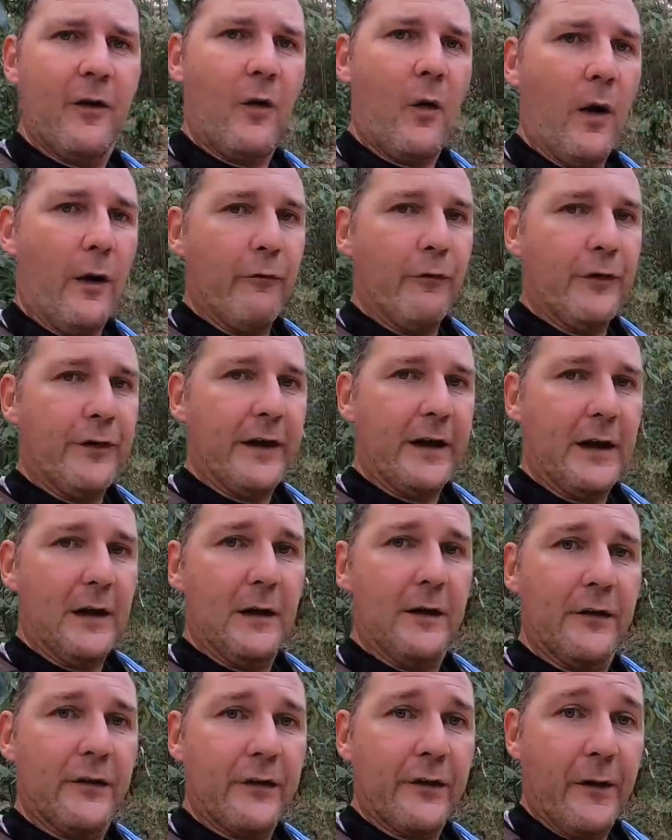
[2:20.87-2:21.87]
quite
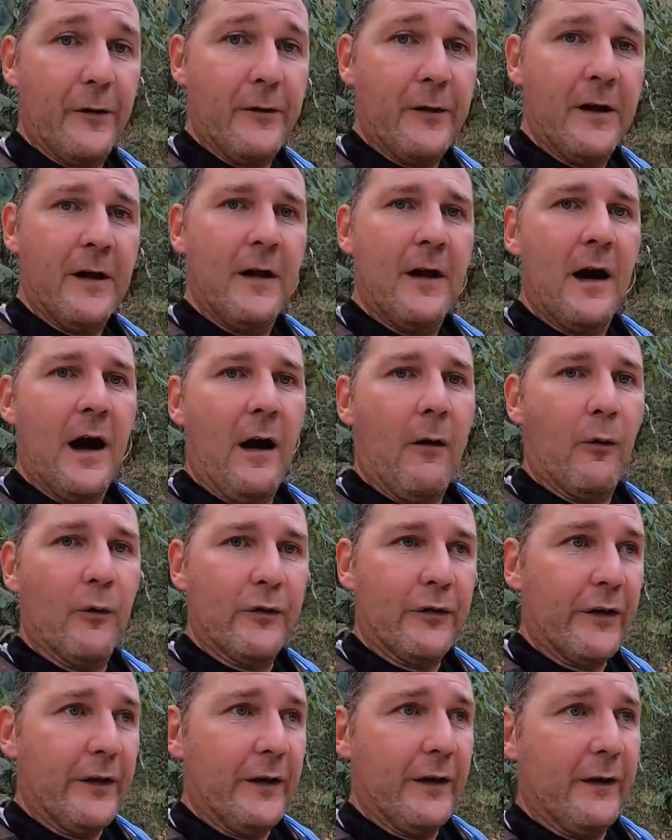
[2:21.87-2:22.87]
ridiculous, so I
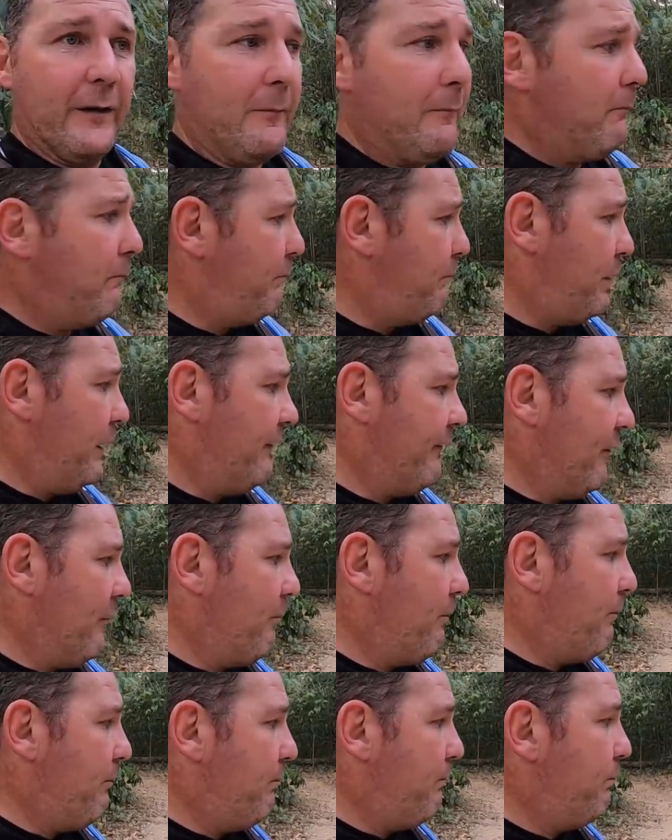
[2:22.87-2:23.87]
wanted a bit of a
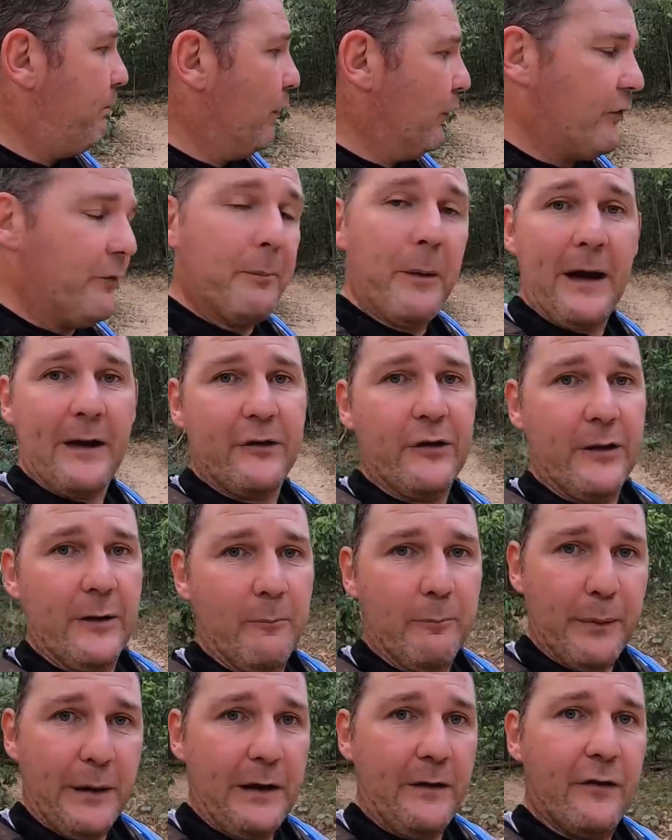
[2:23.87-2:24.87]
bush
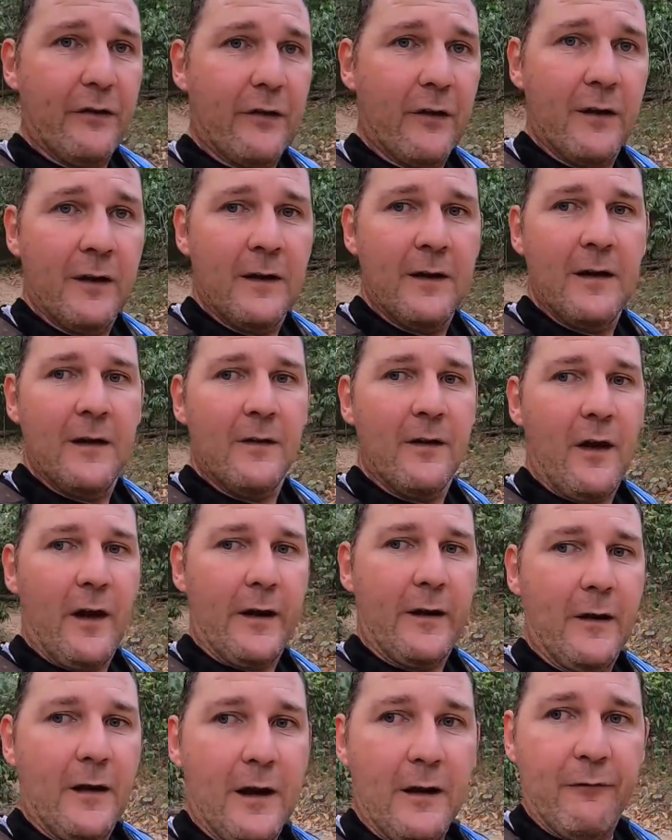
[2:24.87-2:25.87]
bashing beast that
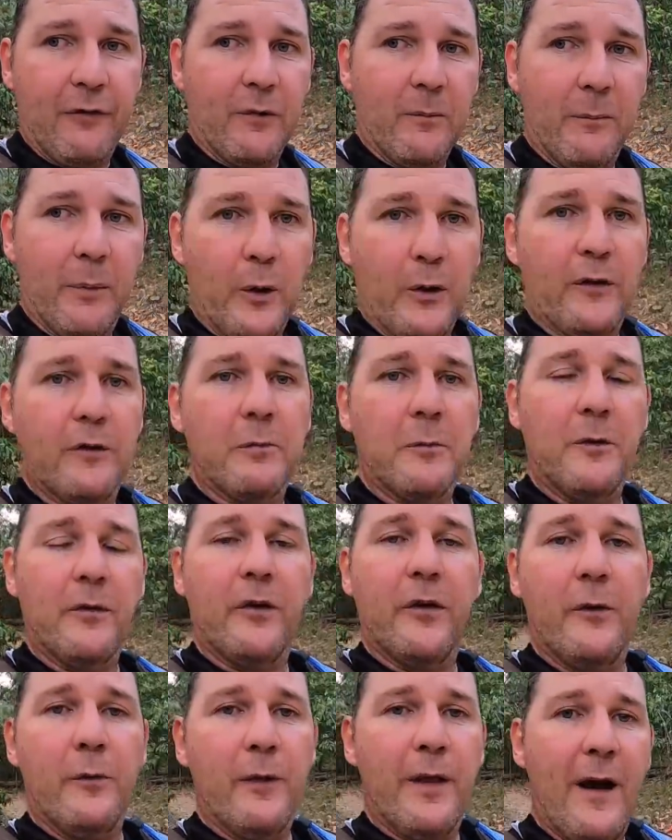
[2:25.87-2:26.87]
I could give some punishment
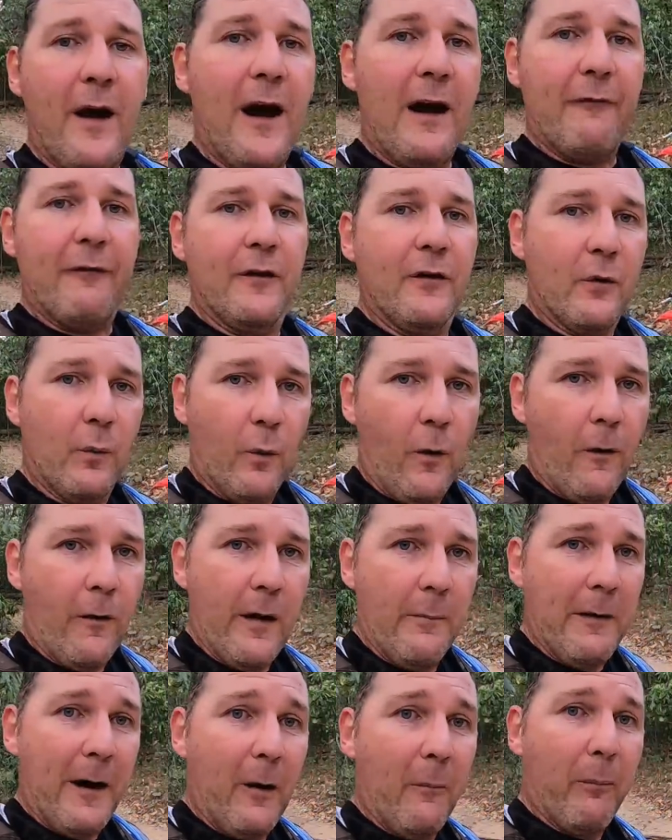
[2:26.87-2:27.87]
to without having to
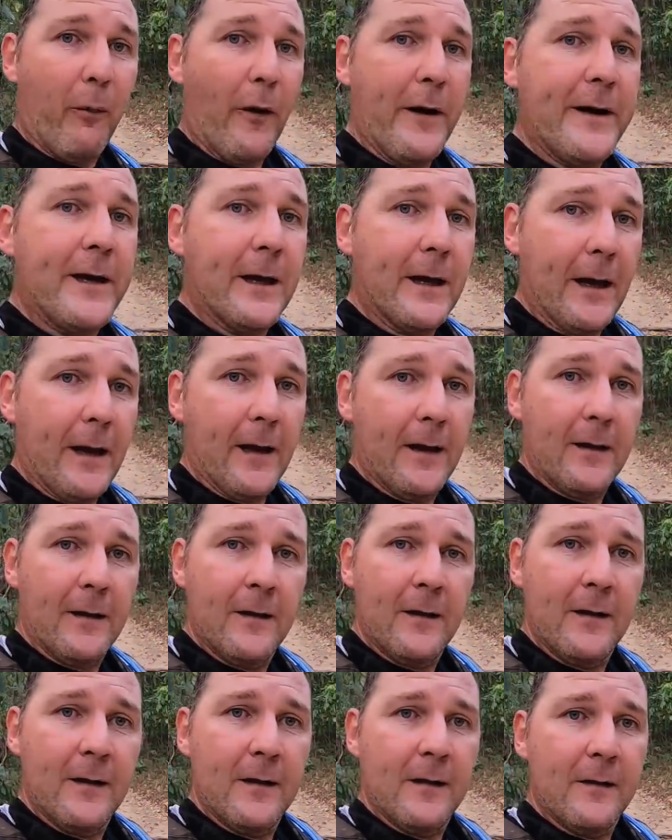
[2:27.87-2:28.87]
worry about breaking it.
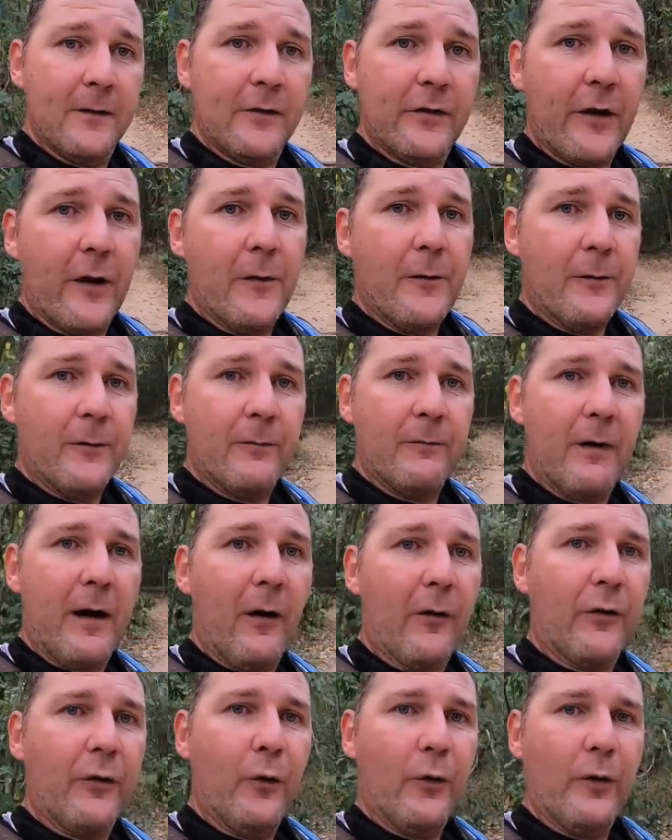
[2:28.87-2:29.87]
So
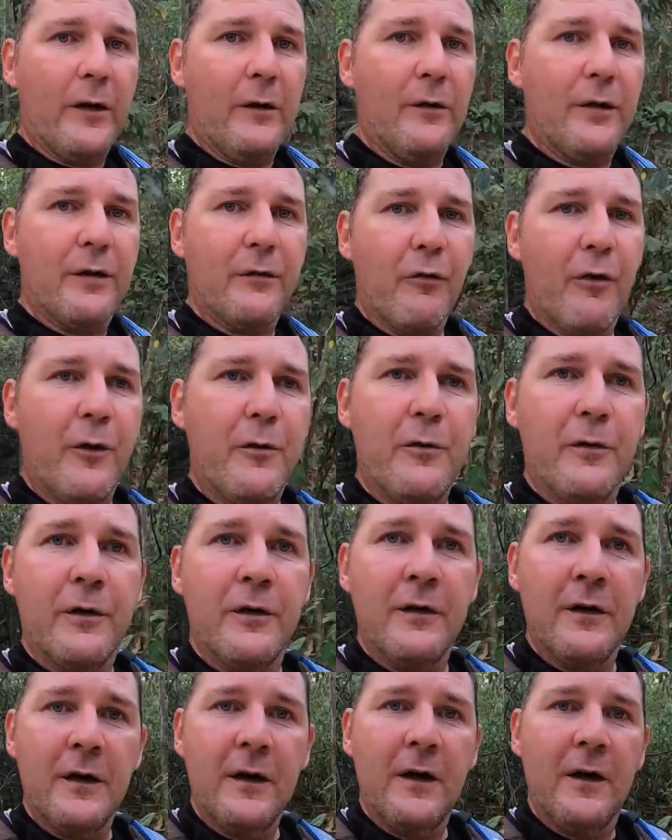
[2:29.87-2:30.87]
I'll talk you through
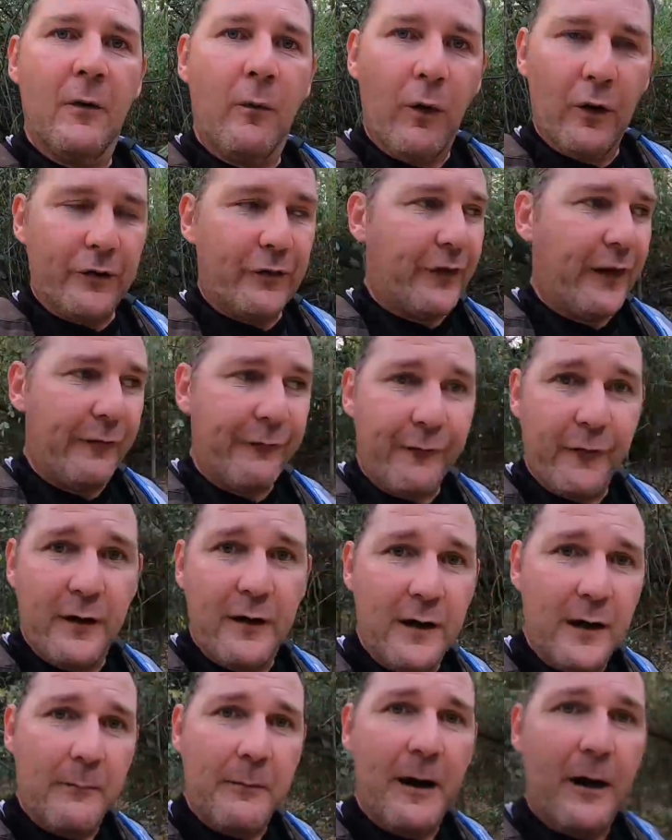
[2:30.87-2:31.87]
what's
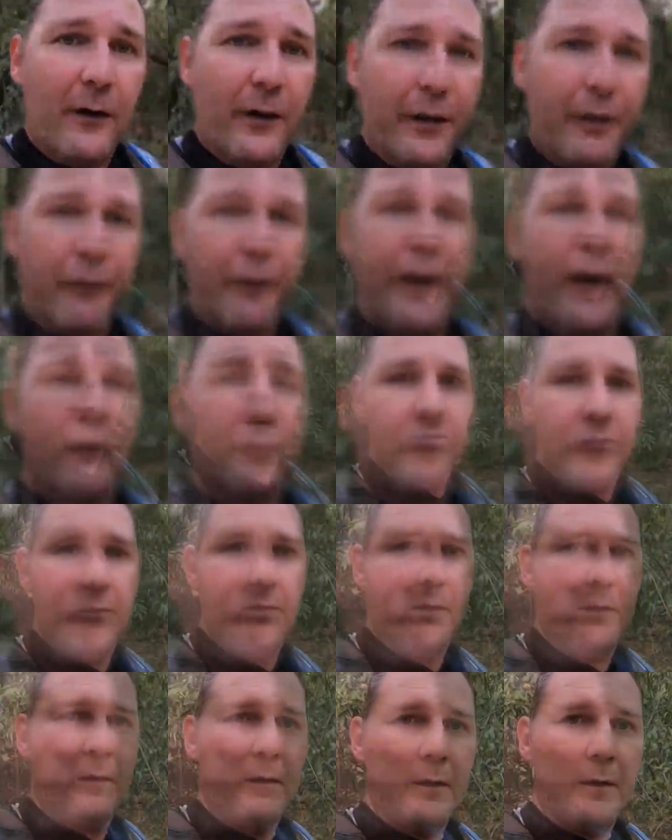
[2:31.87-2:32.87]
different about the
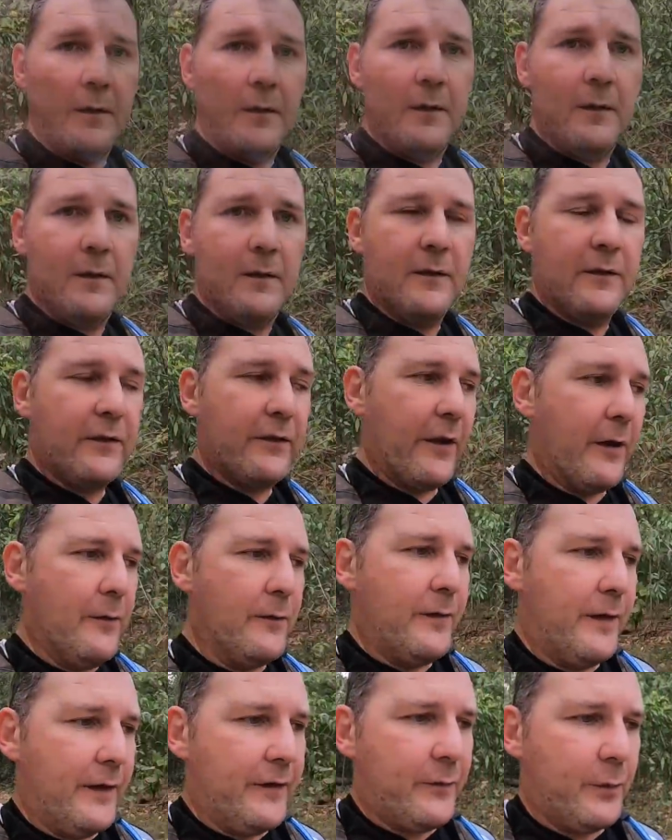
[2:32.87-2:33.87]
300L. So
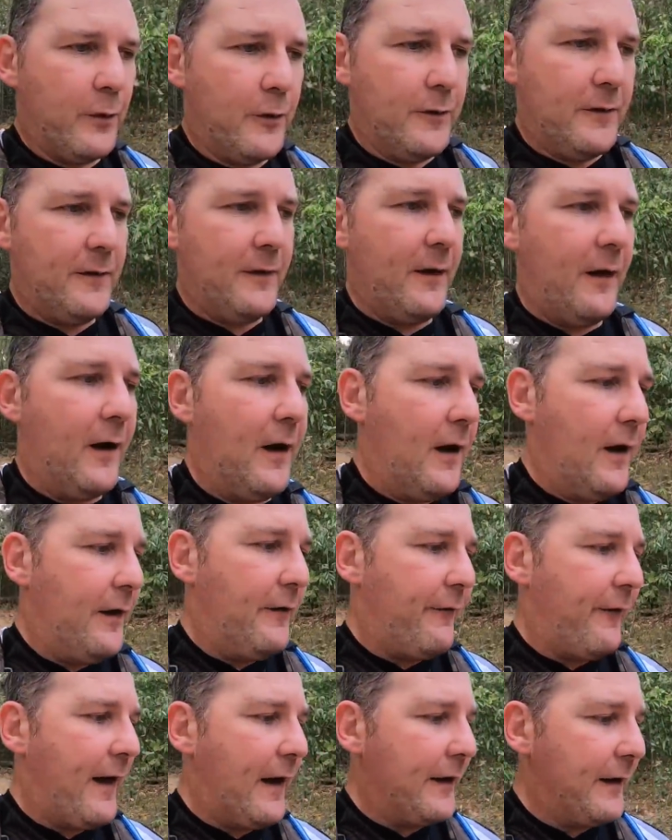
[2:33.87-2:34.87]
this one,
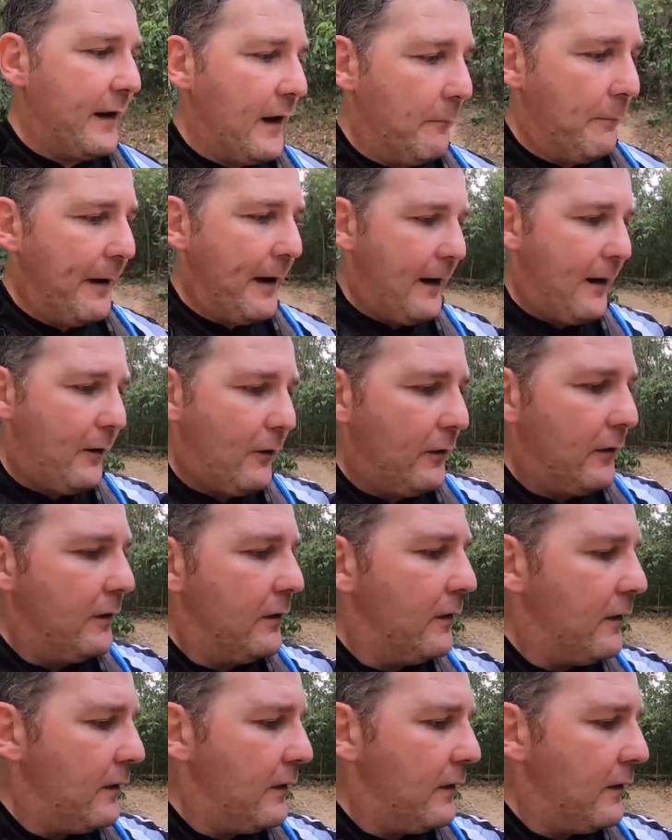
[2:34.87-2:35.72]
I've had it about